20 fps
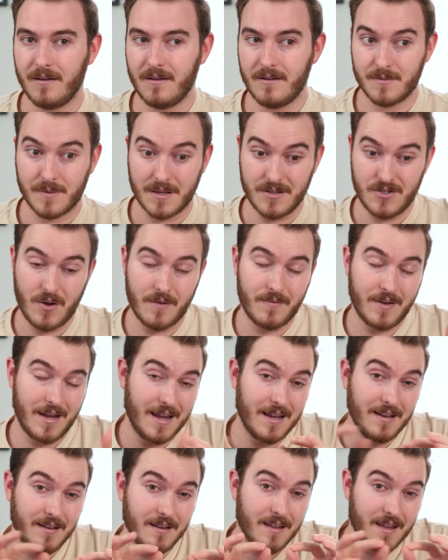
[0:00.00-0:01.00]
It's because you have a
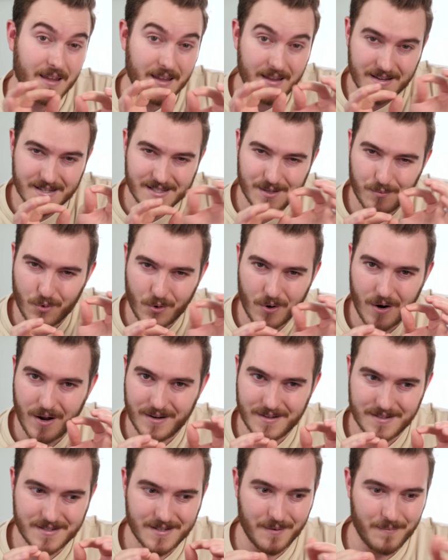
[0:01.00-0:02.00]
hidden key somewhere
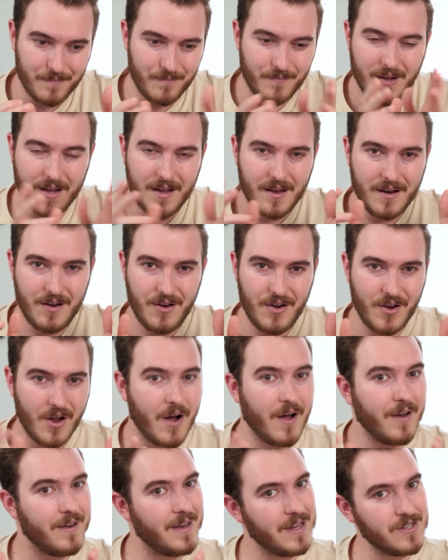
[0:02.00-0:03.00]
on some
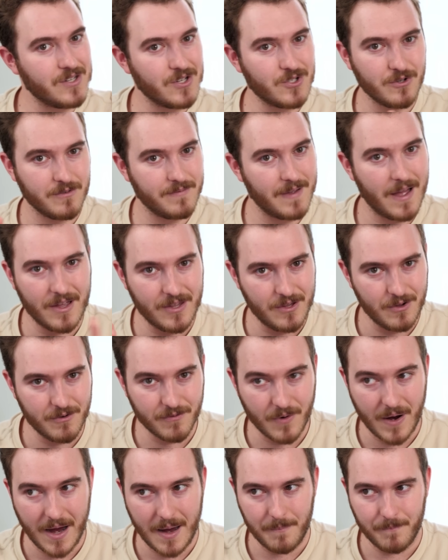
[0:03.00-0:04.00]
non-integer value
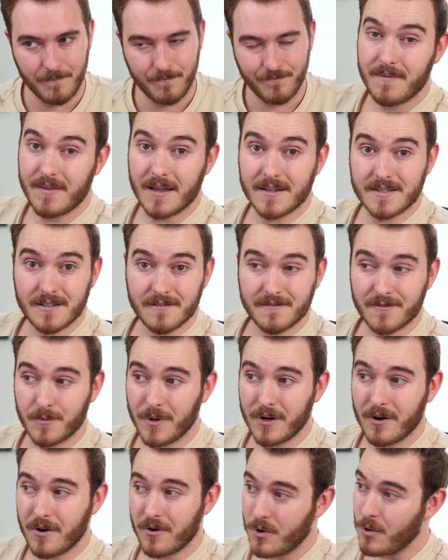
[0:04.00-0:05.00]
frame. If that sounds
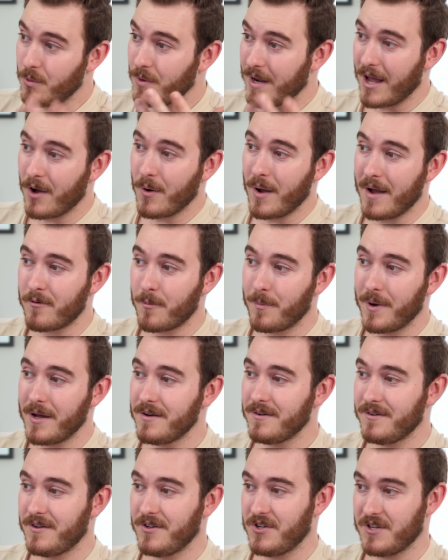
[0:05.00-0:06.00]
familiar, you now have a
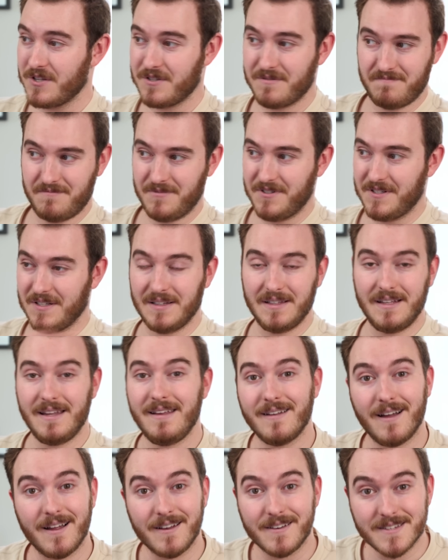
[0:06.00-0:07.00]
button to just
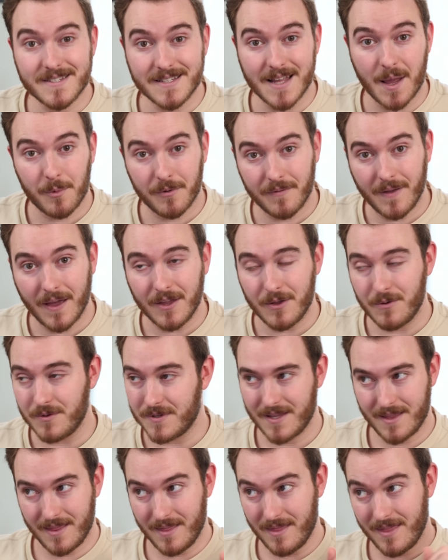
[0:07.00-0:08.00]
delete unsnapped
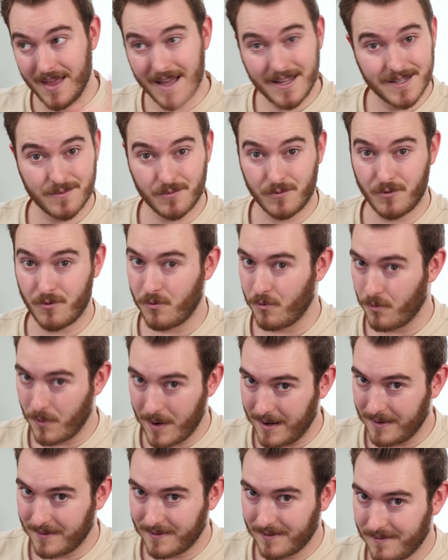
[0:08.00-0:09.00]
values. That's
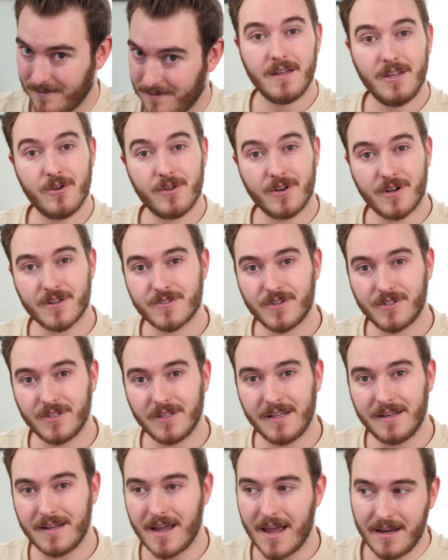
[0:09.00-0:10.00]
great. You can also
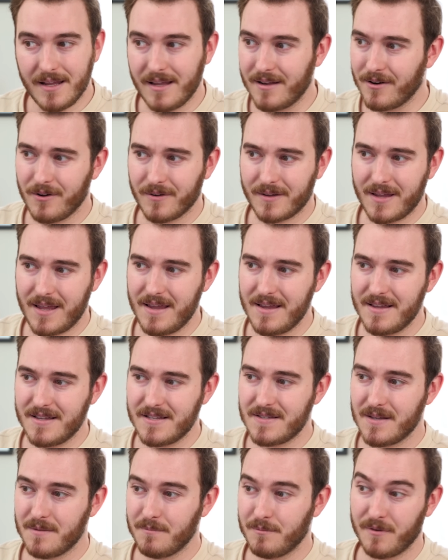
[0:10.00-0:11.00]
delete any and all
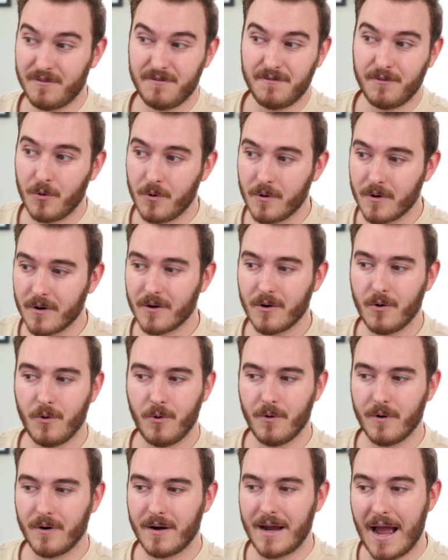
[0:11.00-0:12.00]
keys before
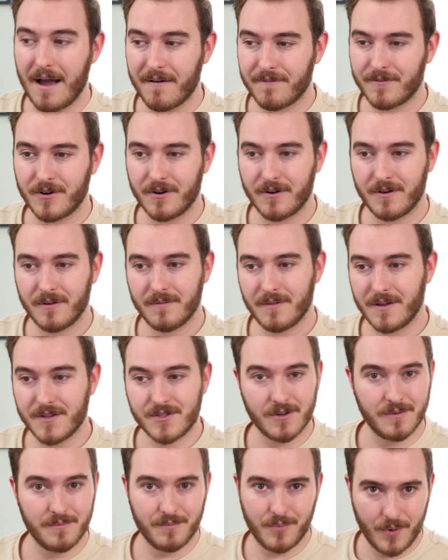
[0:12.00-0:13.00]
or after a
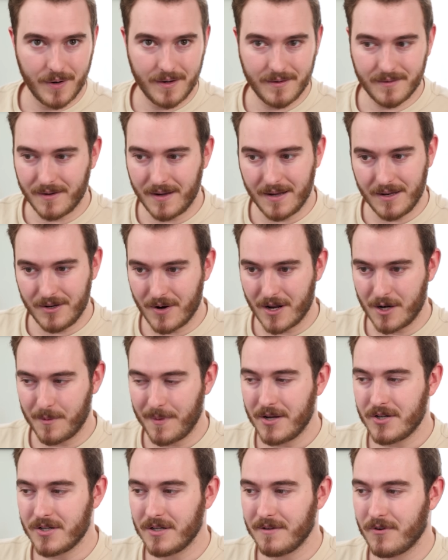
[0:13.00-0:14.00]
certain point in your
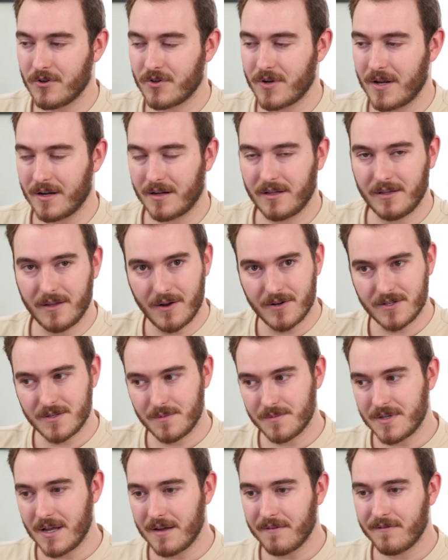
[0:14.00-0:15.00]
animation if you're trying to clear out some
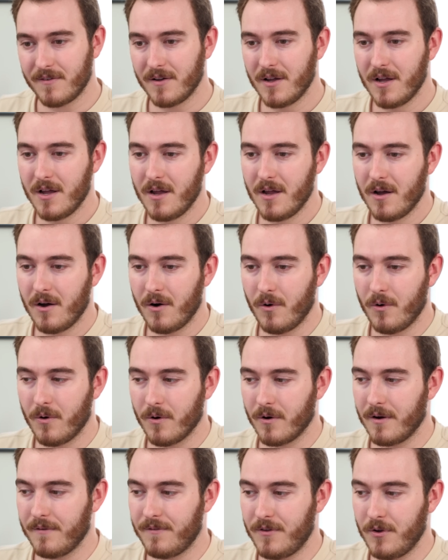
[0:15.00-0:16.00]
stuff,
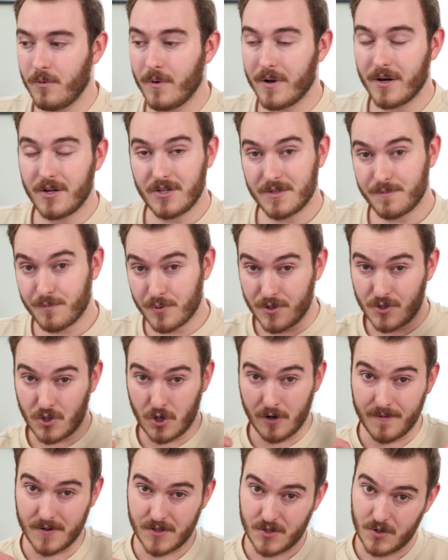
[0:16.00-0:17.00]
or if you want to just
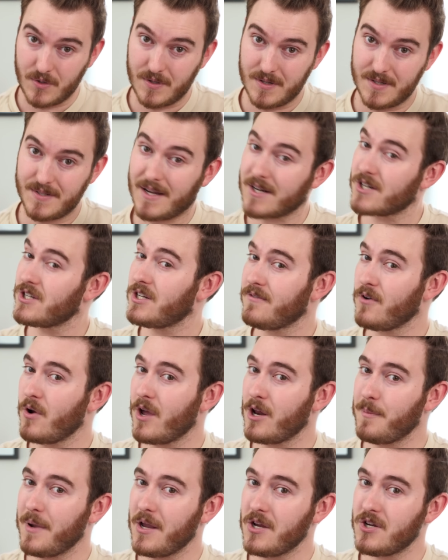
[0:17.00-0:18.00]
preserve a certain section of your
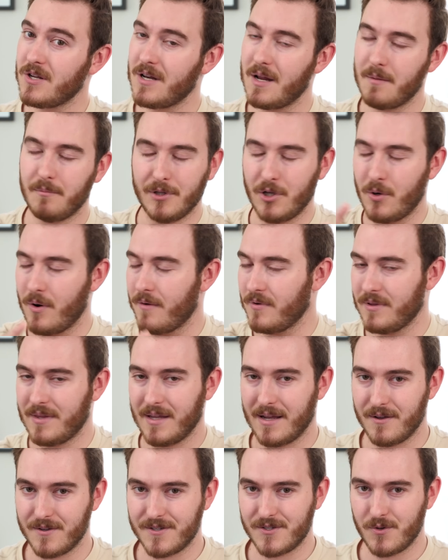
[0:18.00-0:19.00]
animation and blow everything
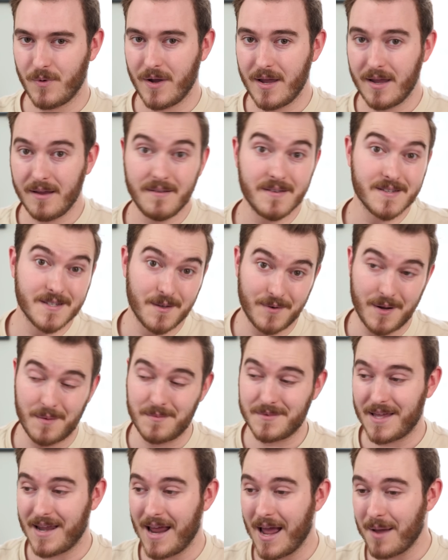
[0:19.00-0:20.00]
else away. Sometimes
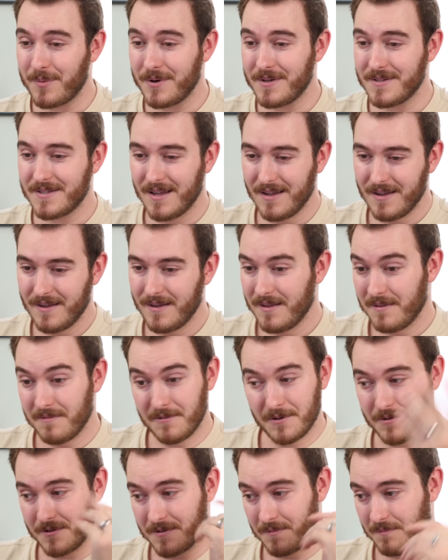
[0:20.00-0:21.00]
that happens.
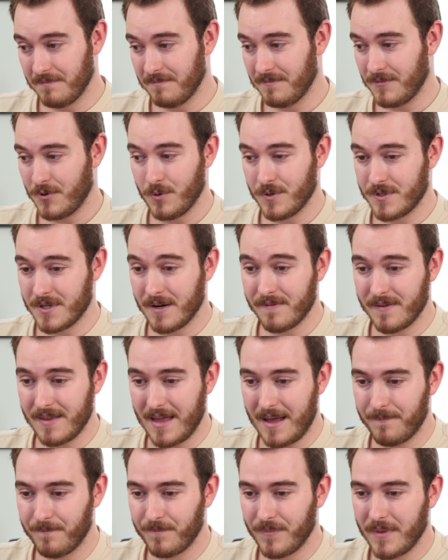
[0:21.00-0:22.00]
There's some cool stuff for
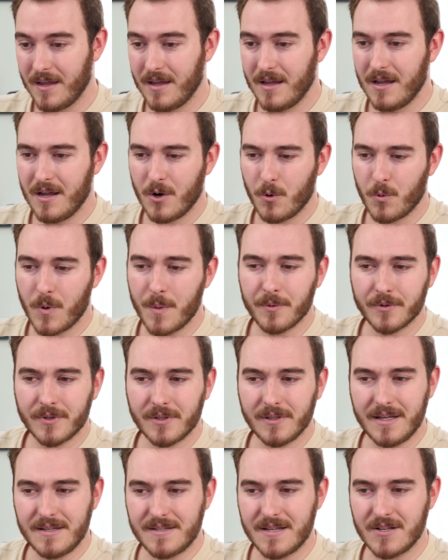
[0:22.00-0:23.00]
that. Ripple
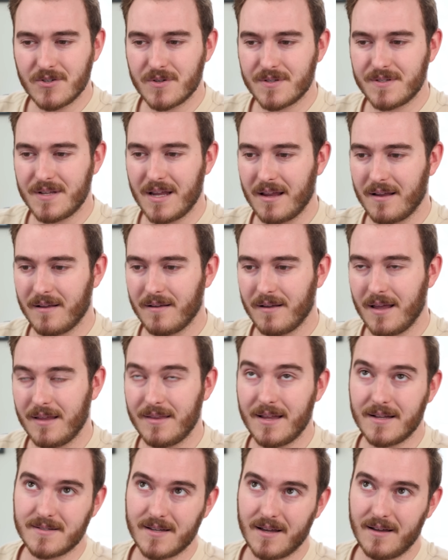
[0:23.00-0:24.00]
delete's interesting, and
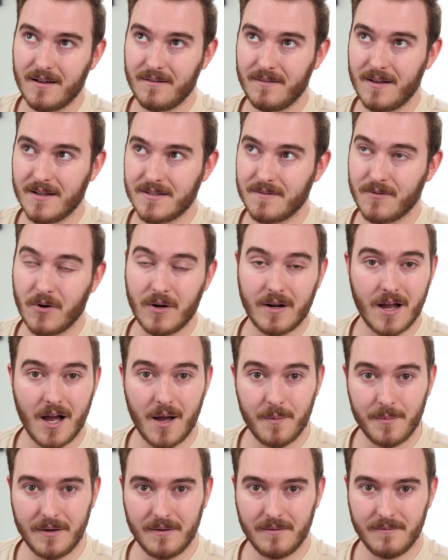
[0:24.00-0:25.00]
that's a very
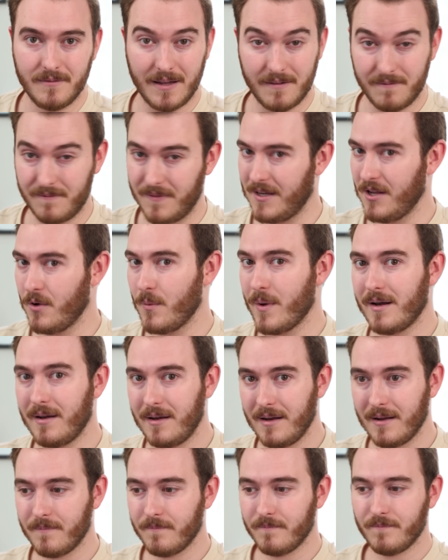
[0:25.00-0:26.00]
common like video
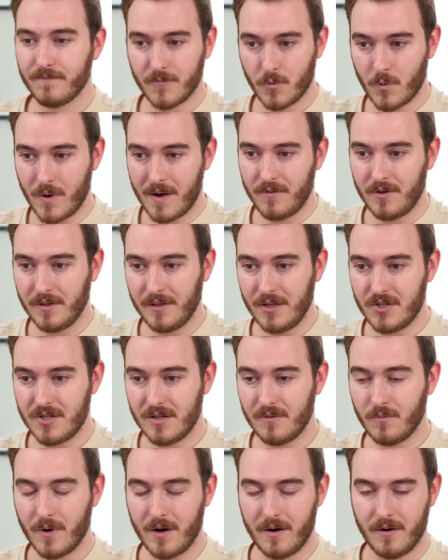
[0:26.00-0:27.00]
editing way of
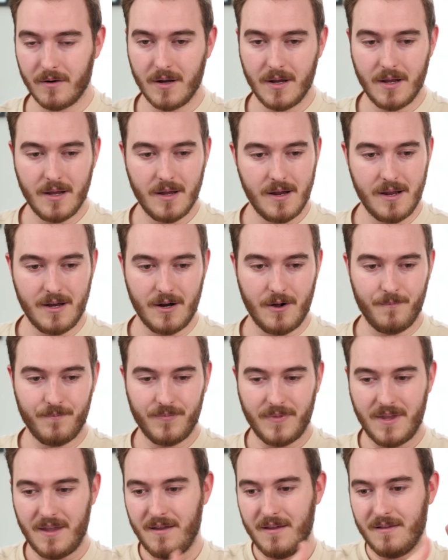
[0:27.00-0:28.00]
deletion where, you know,
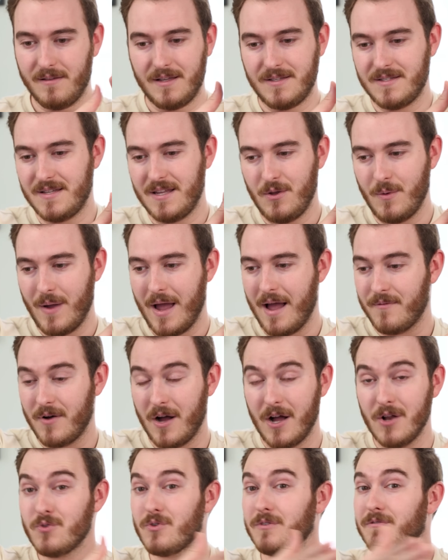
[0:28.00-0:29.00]
let's say you have
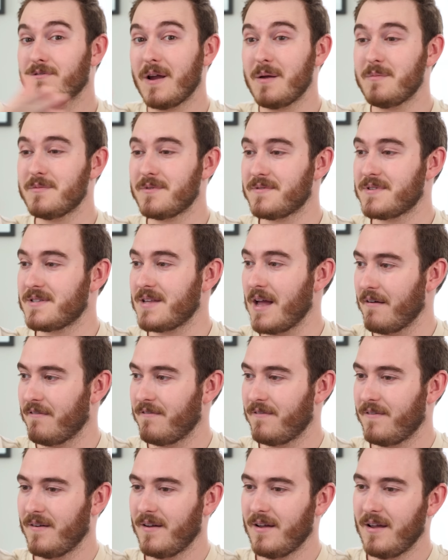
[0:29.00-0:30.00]
100 frames of
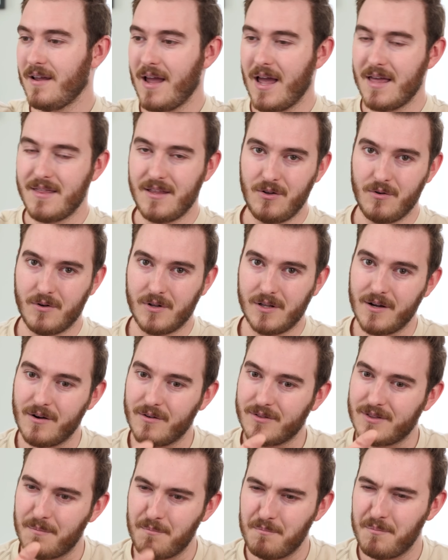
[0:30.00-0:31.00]
stuff and you clear
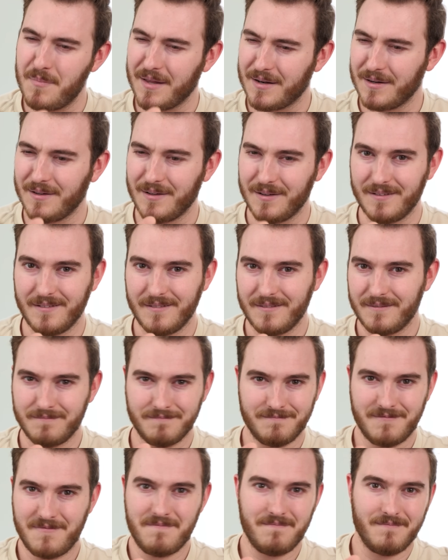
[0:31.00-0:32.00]
out the middle,
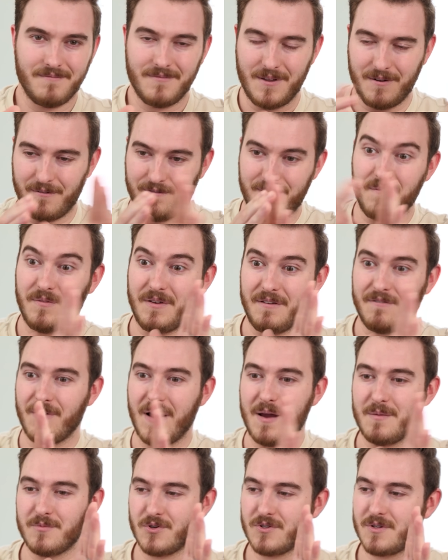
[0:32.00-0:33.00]
you know, 50
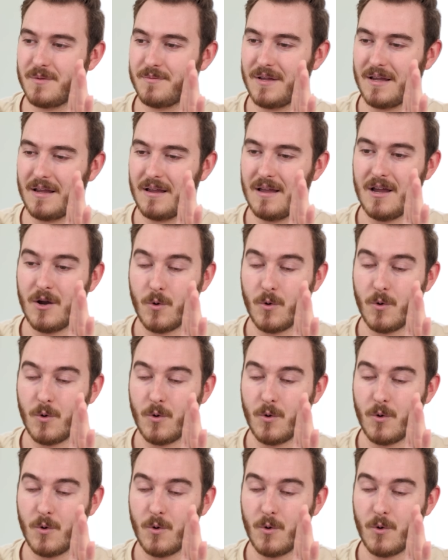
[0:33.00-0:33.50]
frames or something.